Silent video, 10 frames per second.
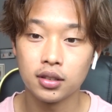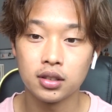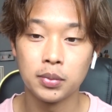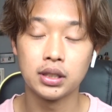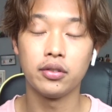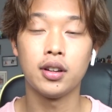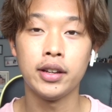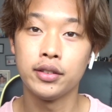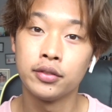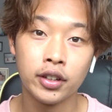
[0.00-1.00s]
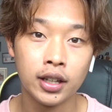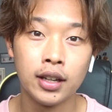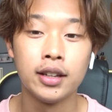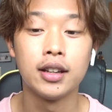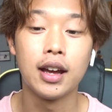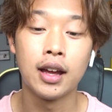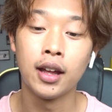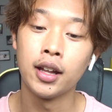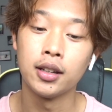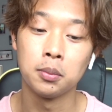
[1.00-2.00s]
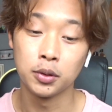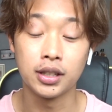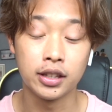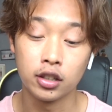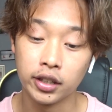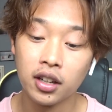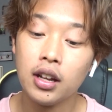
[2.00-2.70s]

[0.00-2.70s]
specifically the violin and music theory.